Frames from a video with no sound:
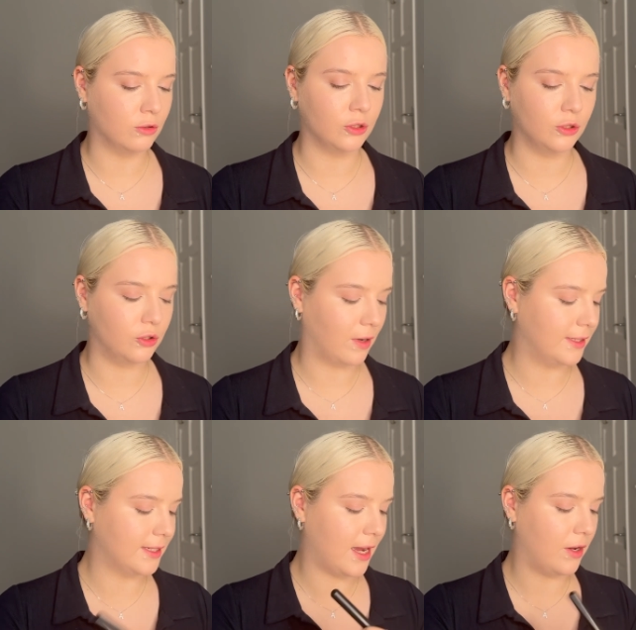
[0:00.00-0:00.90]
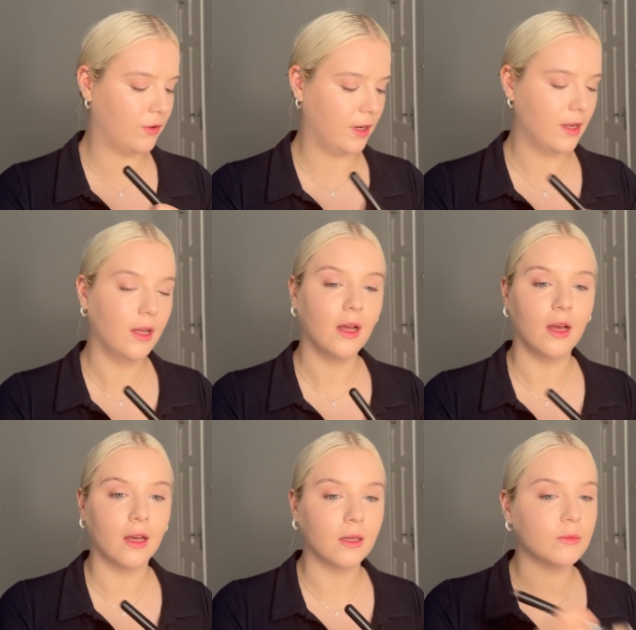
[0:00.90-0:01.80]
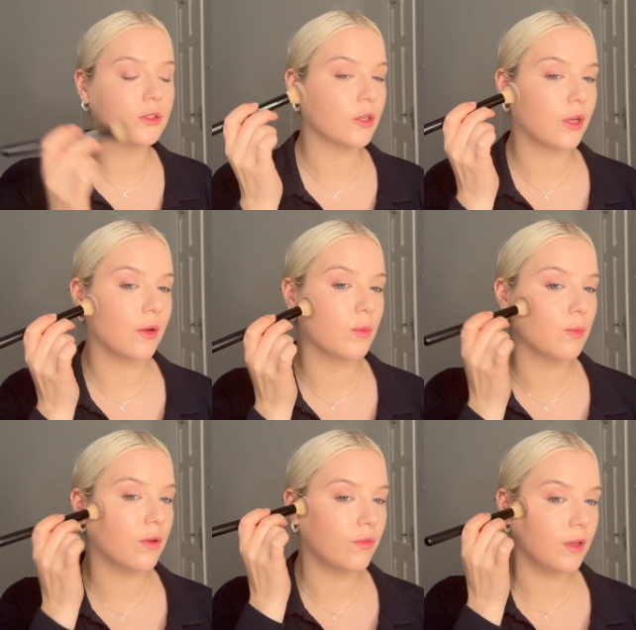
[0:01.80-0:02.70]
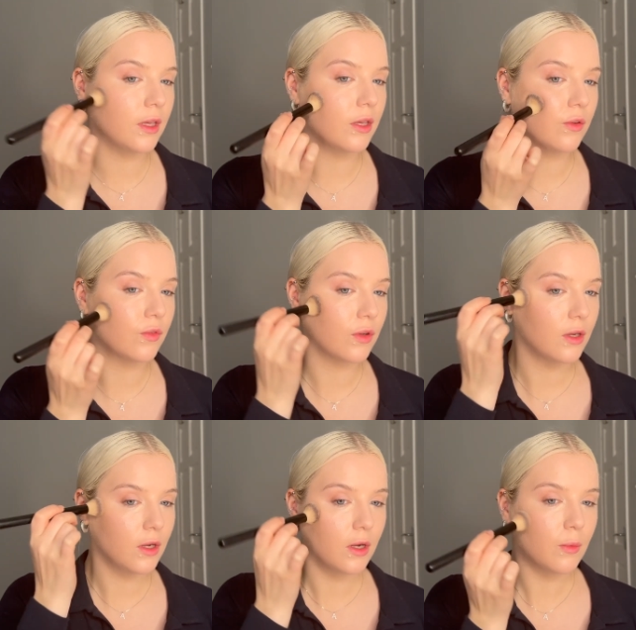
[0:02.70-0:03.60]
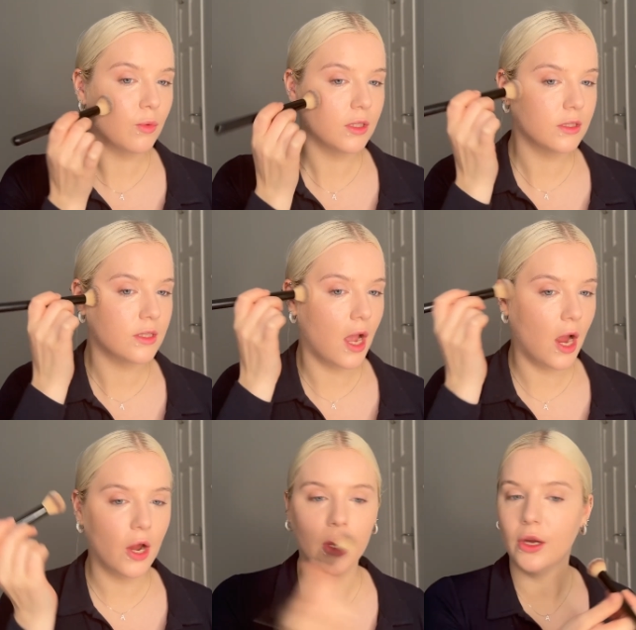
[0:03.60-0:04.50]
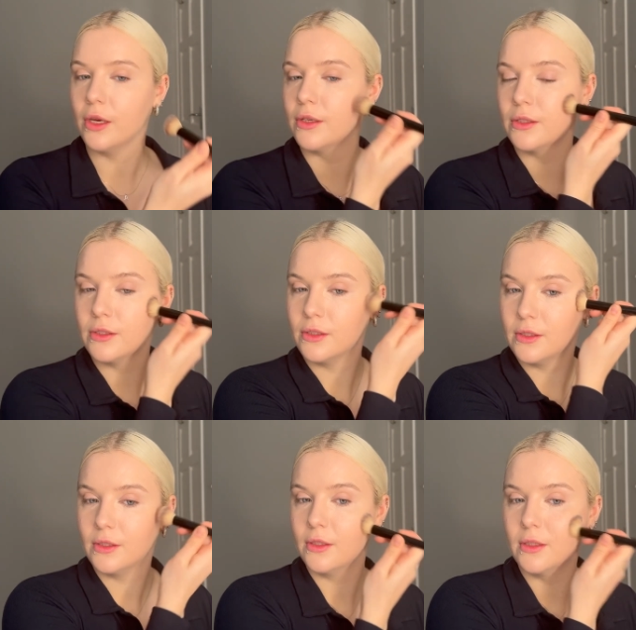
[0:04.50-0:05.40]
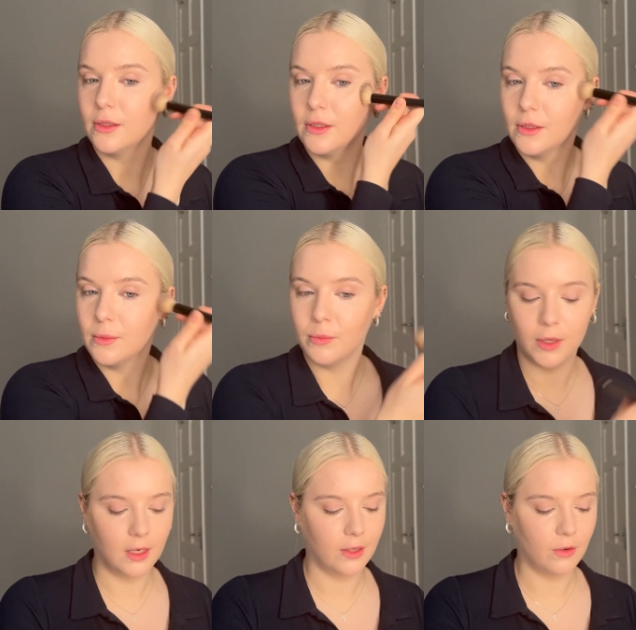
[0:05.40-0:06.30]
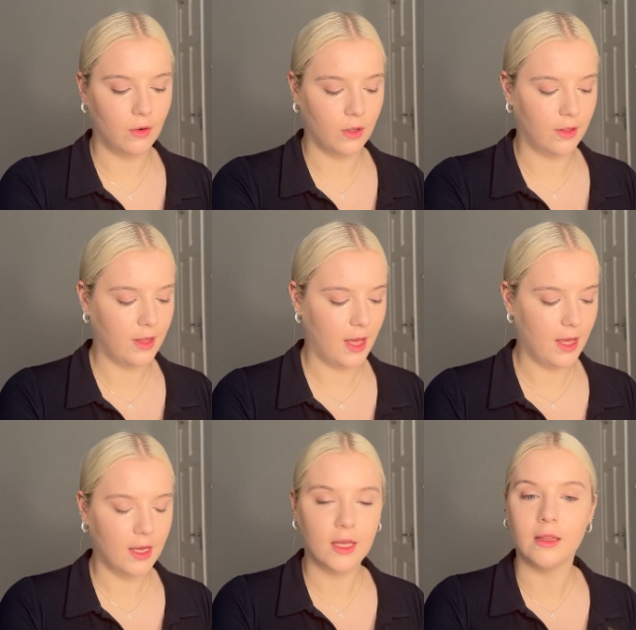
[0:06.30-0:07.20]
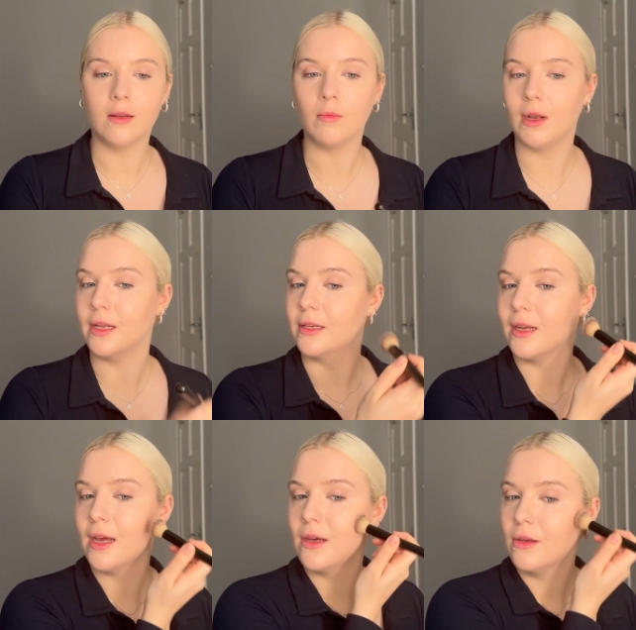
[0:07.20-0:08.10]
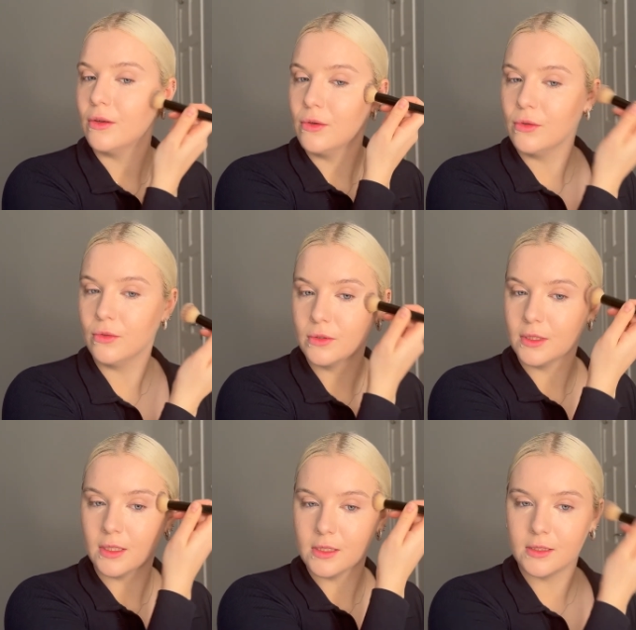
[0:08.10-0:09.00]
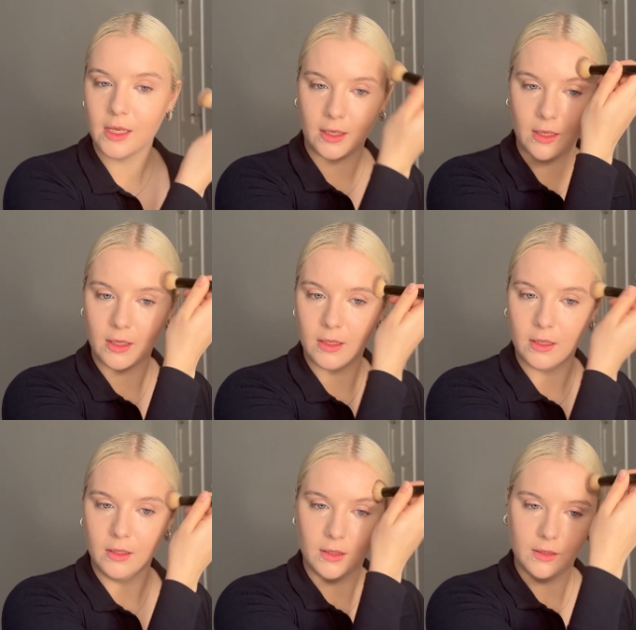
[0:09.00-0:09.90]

to dry down, I am just gonna go in with my Vieve bronzer, put a little on there and then blend it out in a second.